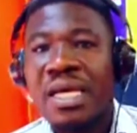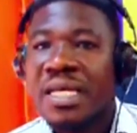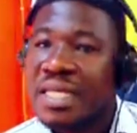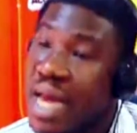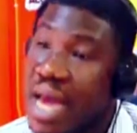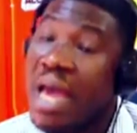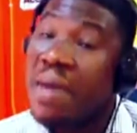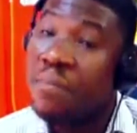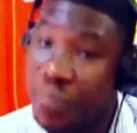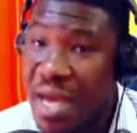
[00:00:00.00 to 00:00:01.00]
se e
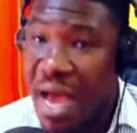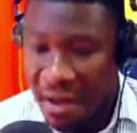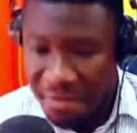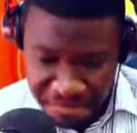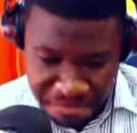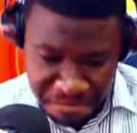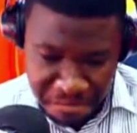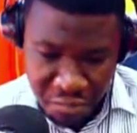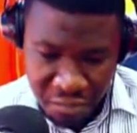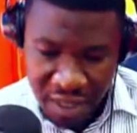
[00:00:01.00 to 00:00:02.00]
bia
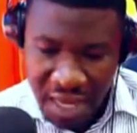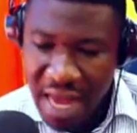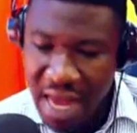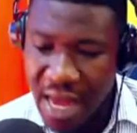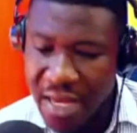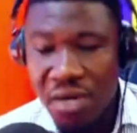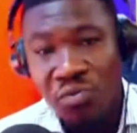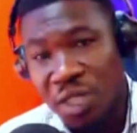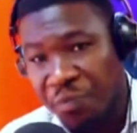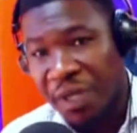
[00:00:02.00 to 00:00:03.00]
in
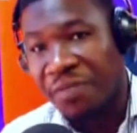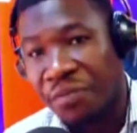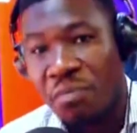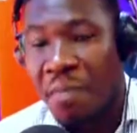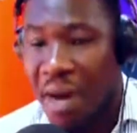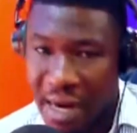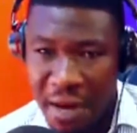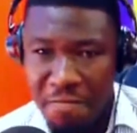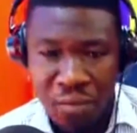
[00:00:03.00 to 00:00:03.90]
respectful manner